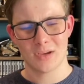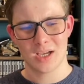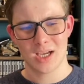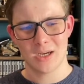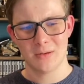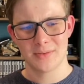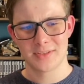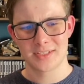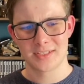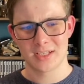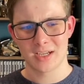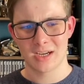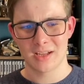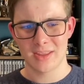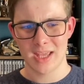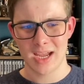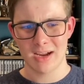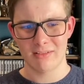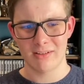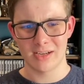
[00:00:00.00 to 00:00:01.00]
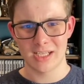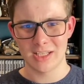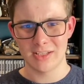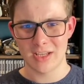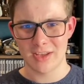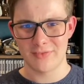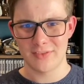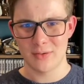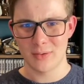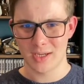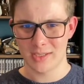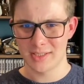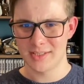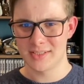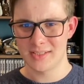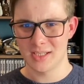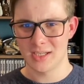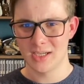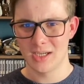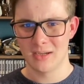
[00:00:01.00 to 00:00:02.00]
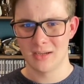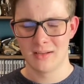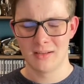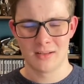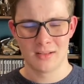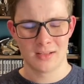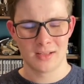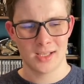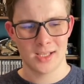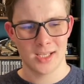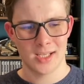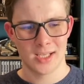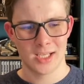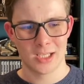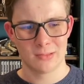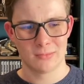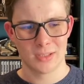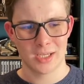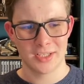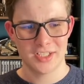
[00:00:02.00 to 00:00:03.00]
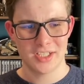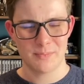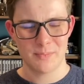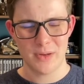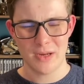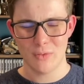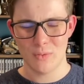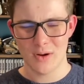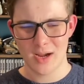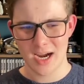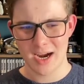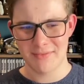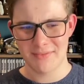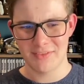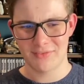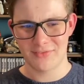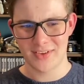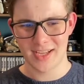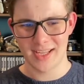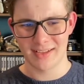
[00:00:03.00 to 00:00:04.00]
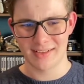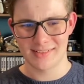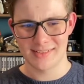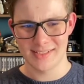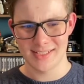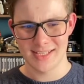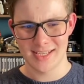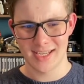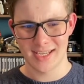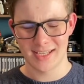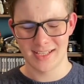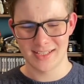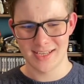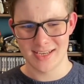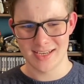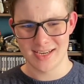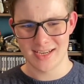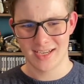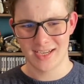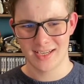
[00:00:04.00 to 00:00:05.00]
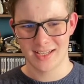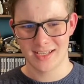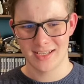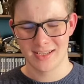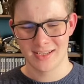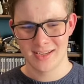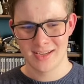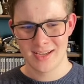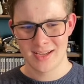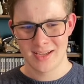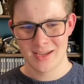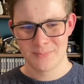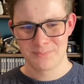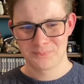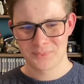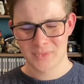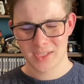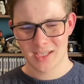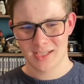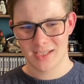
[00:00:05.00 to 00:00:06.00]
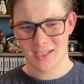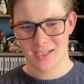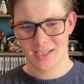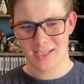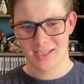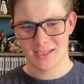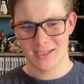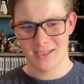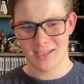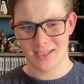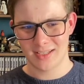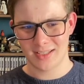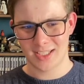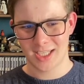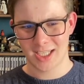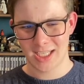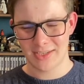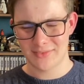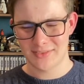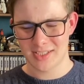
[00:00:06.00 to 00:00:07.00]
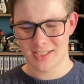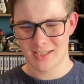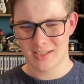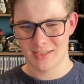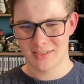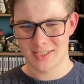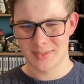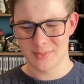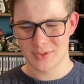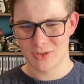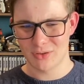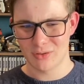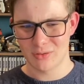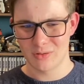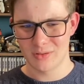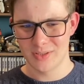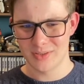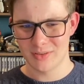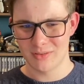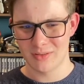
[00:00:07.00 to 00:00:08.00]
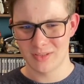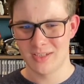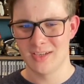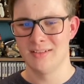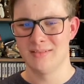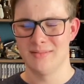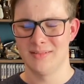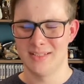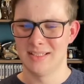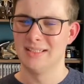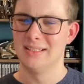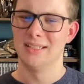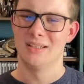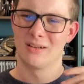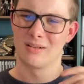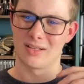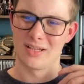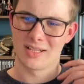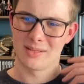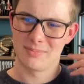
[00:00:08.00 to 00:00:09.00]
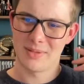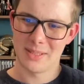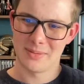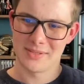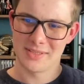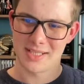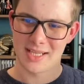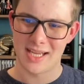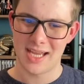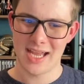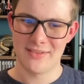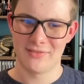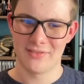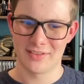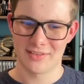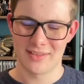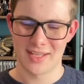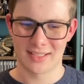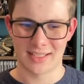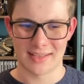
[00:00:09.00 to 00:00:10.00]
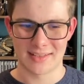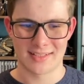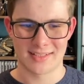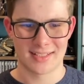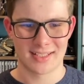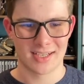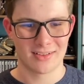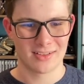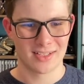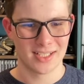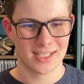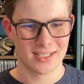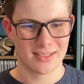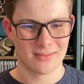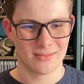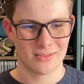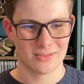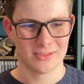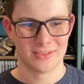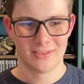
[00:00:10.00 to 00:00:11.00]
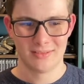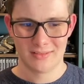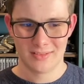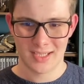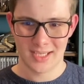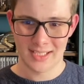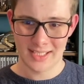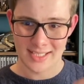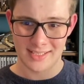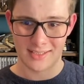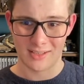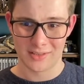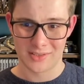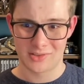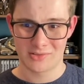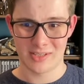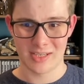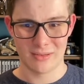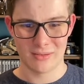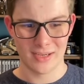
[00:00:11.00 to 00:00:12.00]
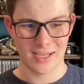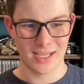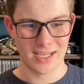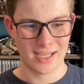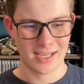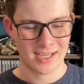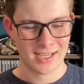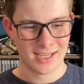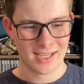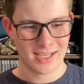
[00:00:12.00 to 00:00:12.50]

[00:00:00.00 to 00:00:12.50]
I would start there really if you're going to start, um, and just be aware of the fact that yeah, you, are gonna gonna have to cut some corners, or you know, you're not going to be able to get everything necessarily, or at least not straight away,